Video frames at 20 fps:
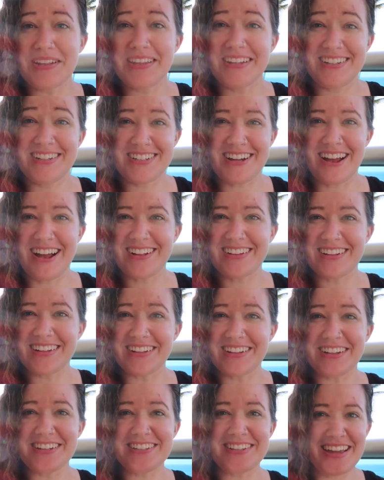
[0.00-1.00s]
what the
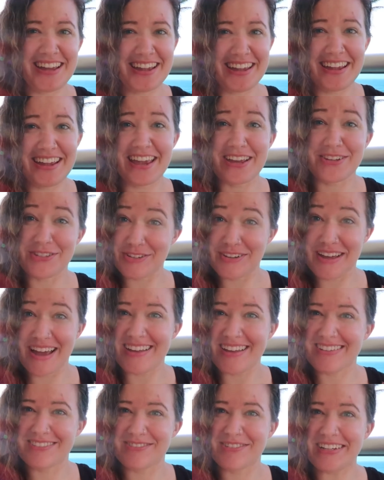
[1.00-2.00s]
chocolate looks like in case you
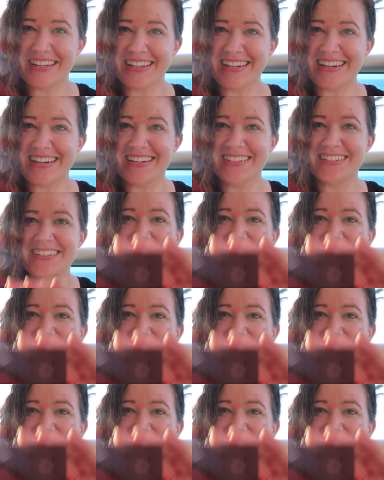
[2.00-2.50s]
guys really needed